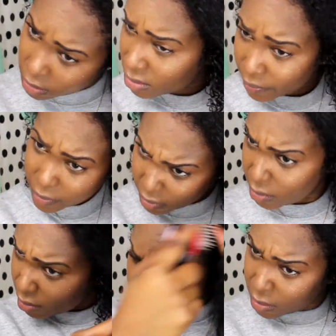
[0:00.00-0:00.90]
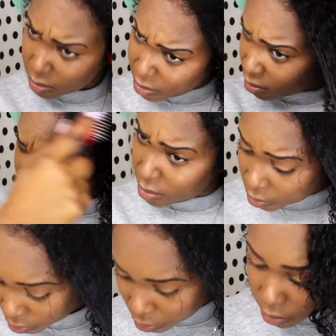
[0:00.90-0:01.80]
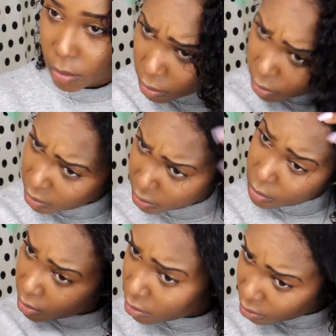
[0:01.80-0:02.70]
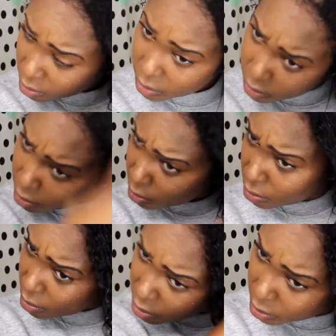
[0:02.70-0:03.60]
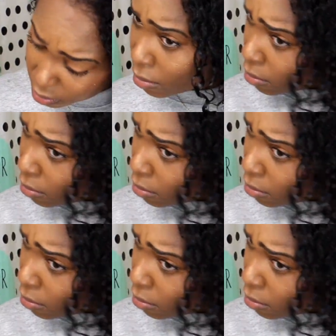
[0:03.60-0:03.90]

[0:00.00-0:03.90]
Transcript: oil in it. Um, but that's no, like again, it's no shade. That's just